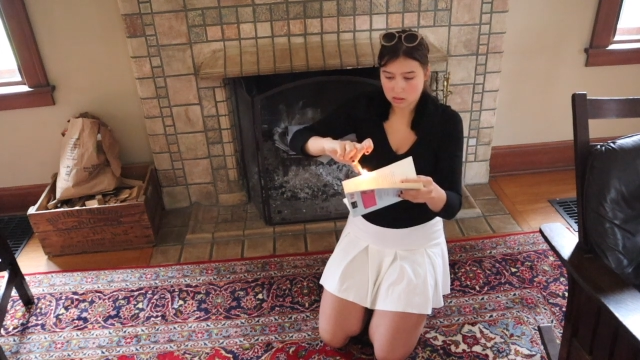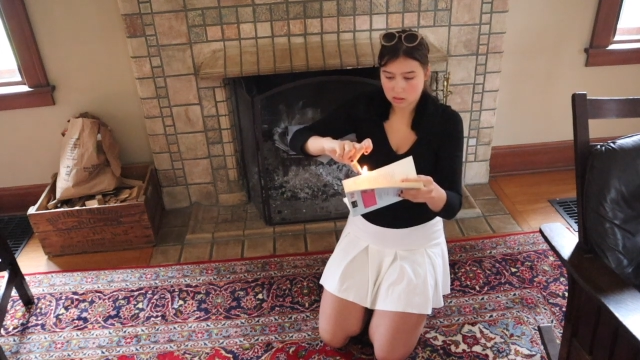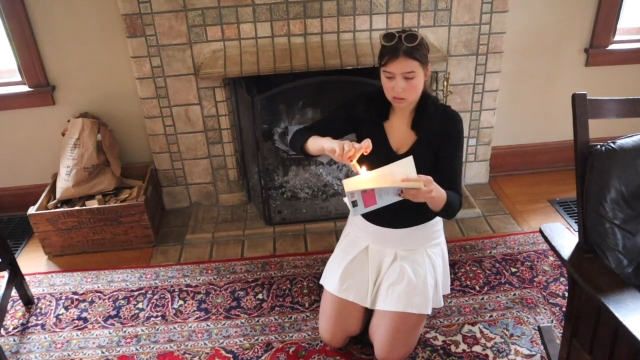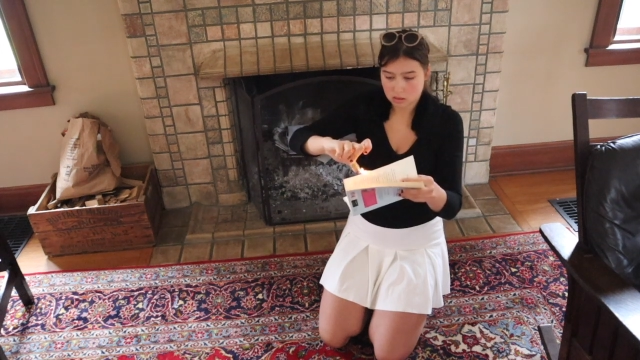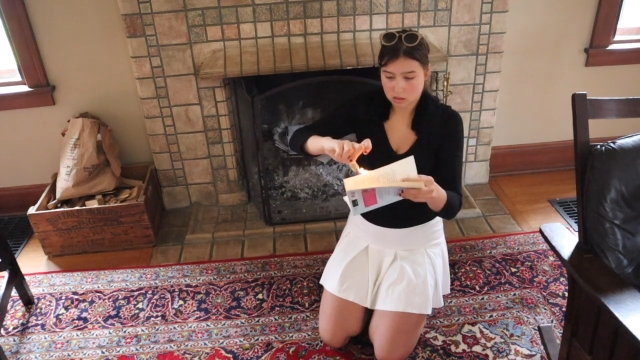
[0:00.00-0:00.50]

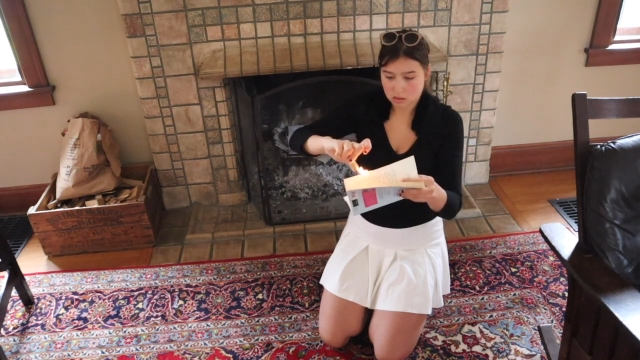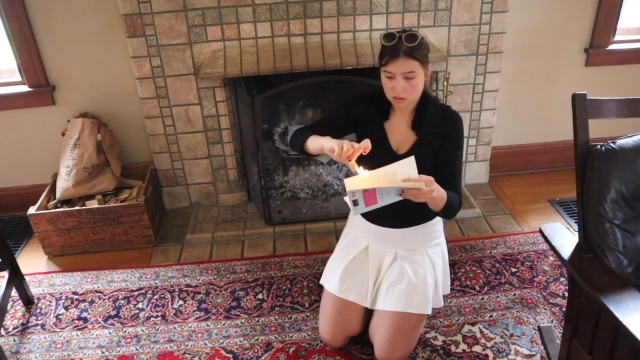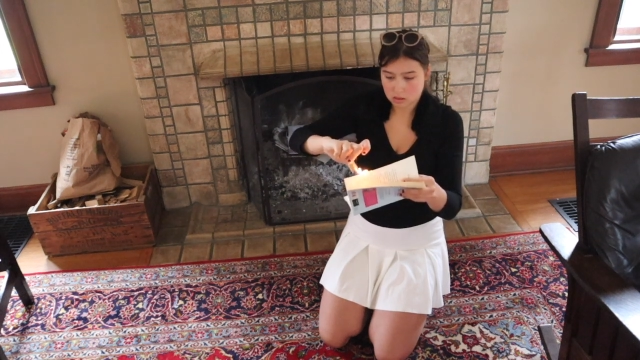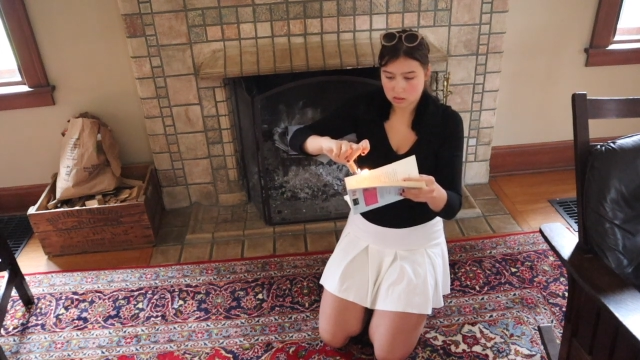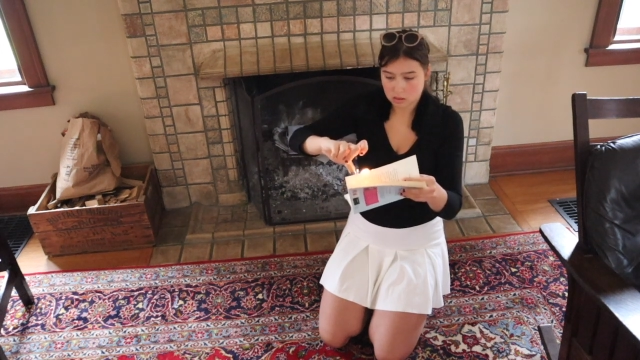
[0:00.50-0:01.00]

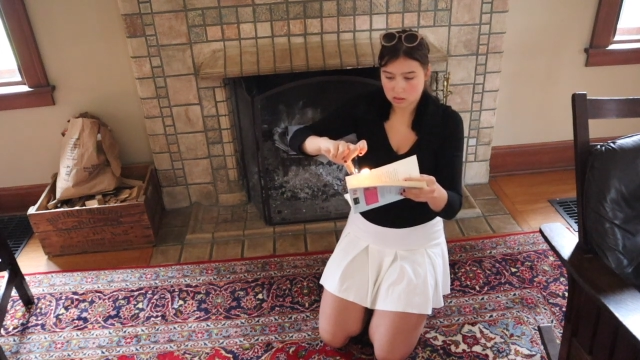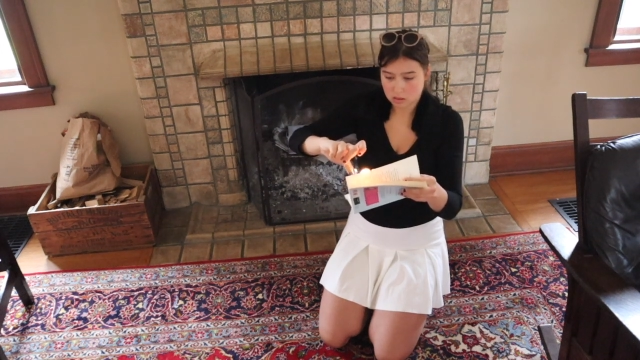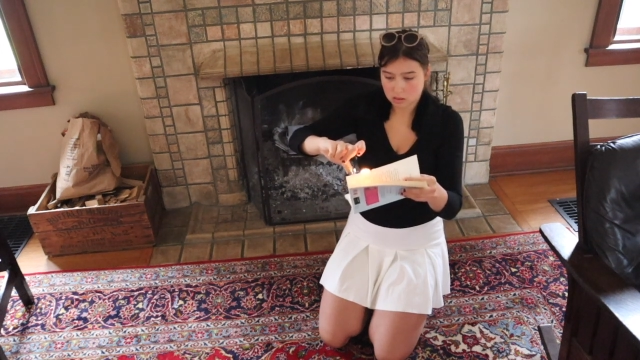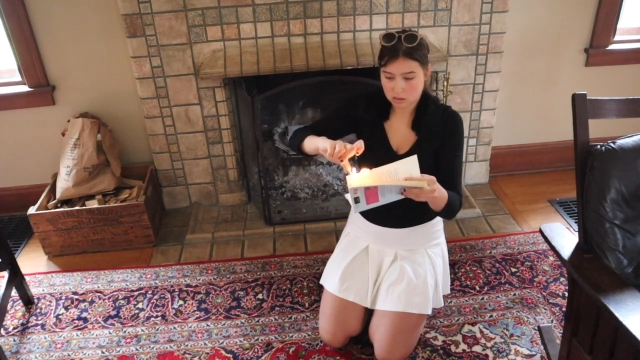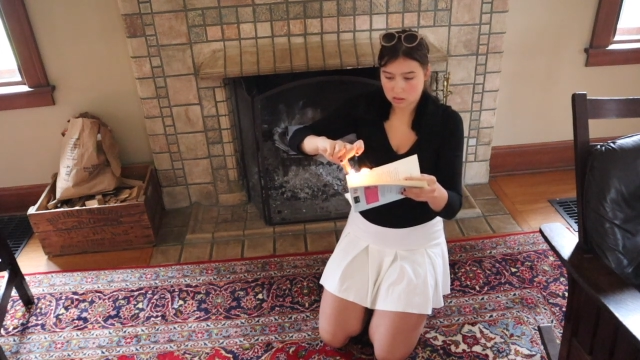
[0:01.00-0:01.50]

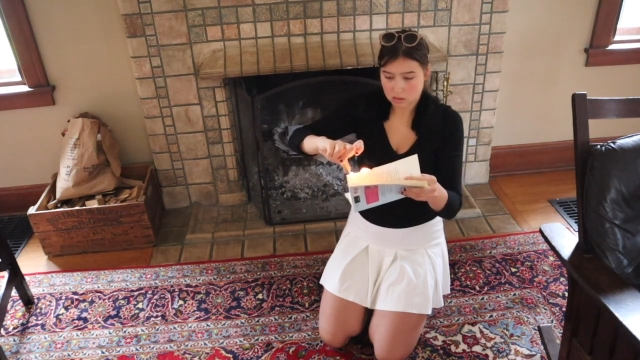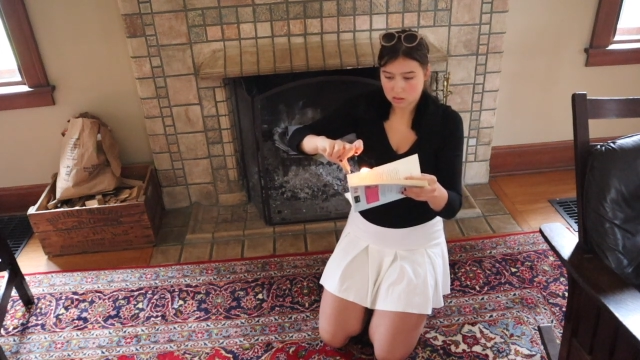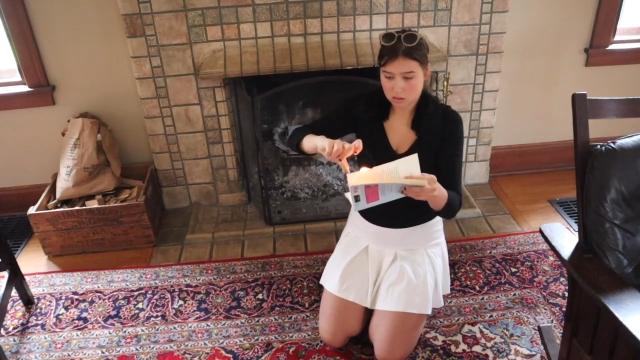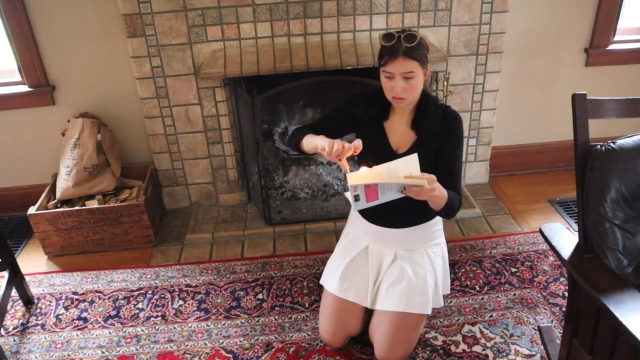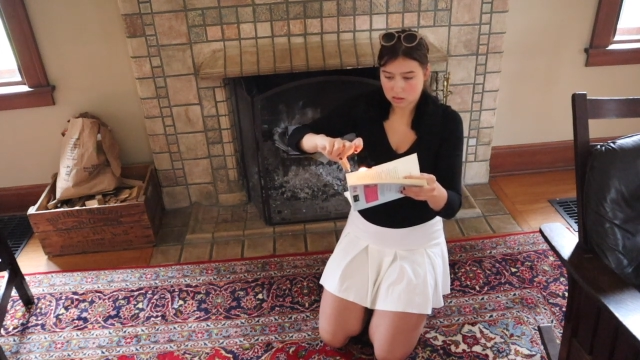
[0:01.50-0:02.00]

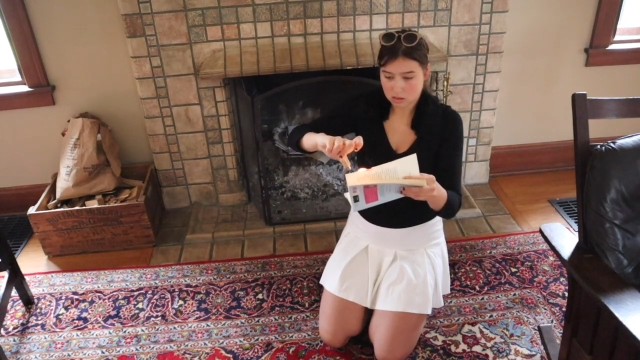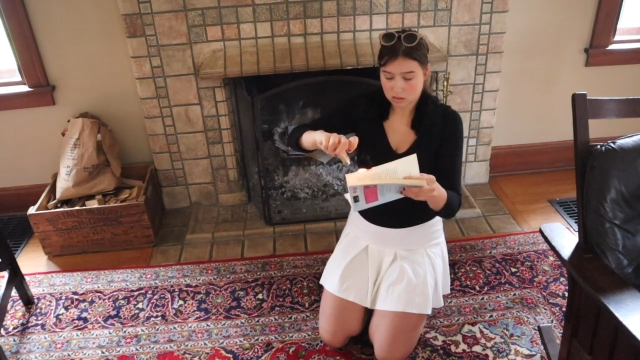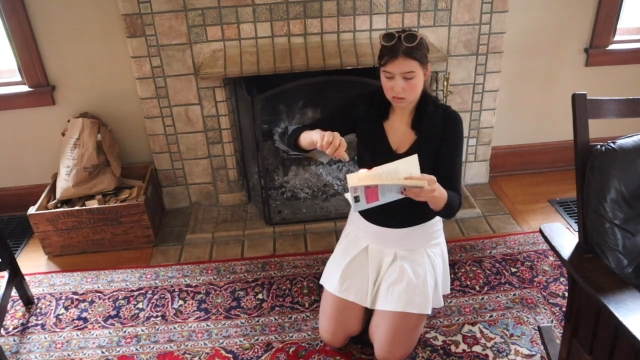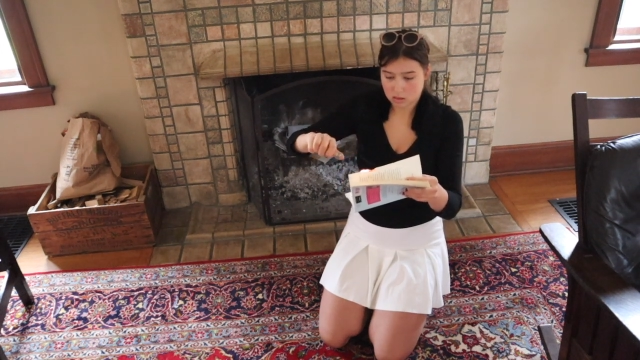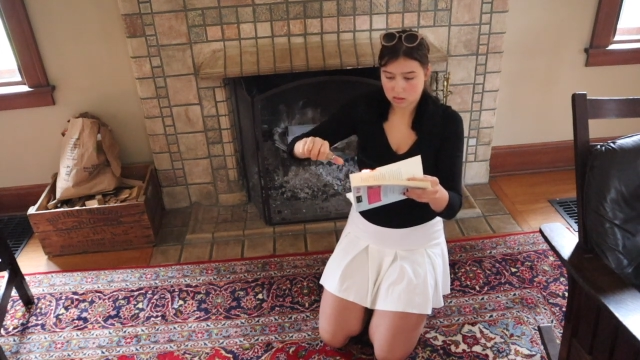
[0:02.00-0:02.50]

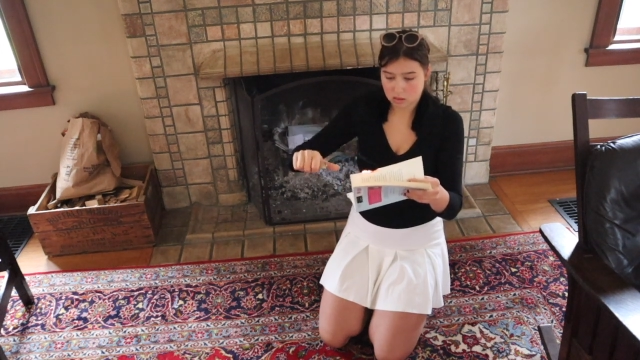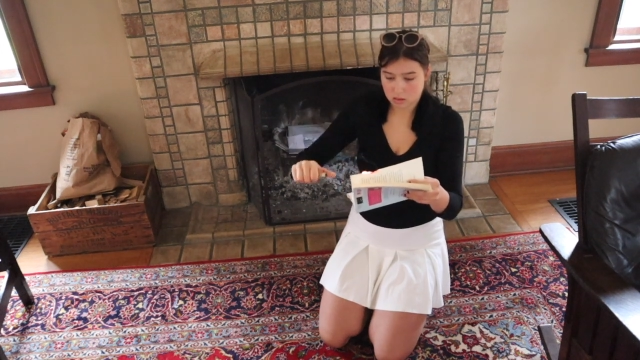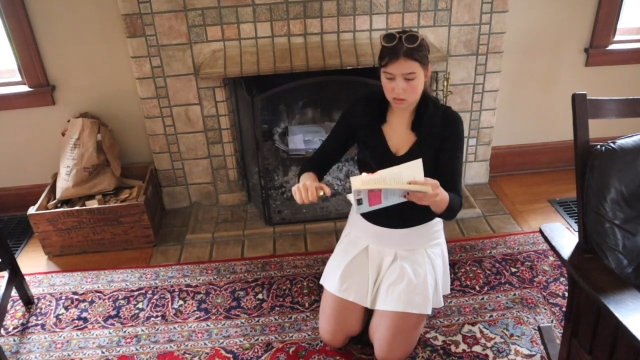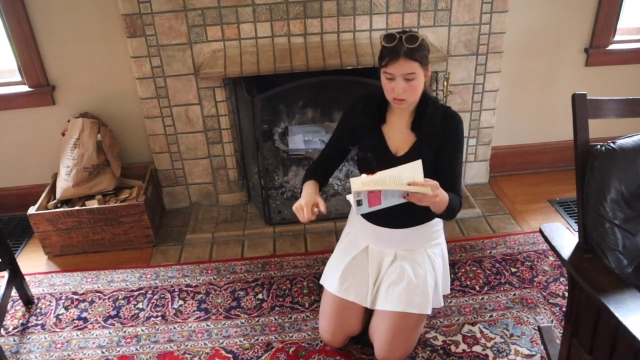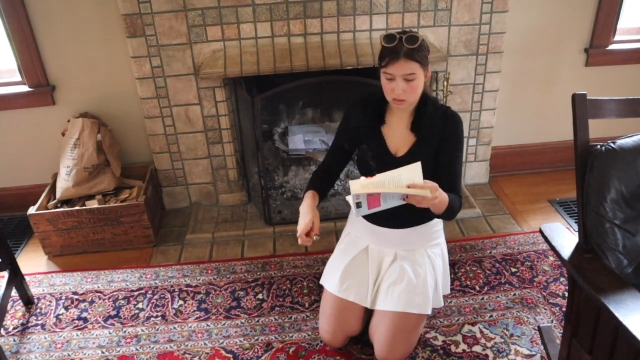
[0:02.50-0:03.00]

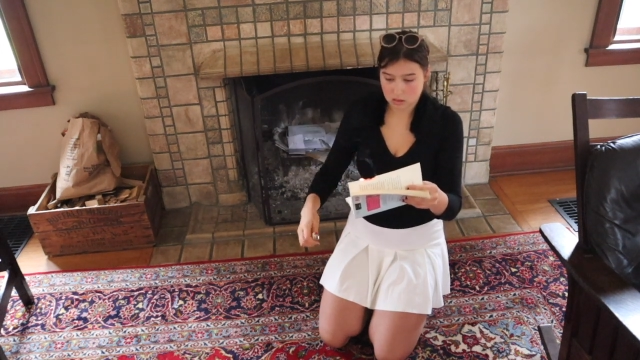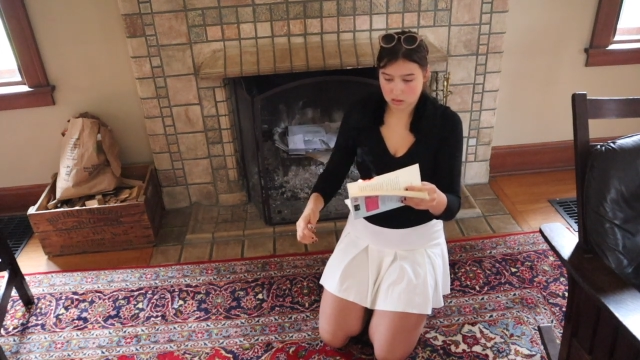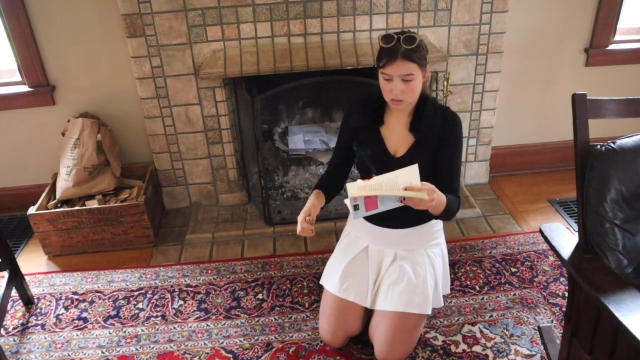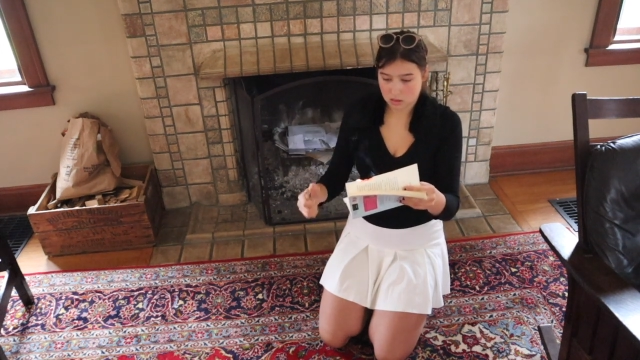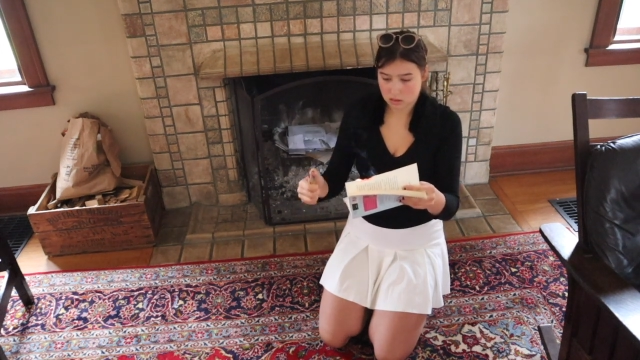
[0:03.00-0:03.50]
No one is speaking in this clip.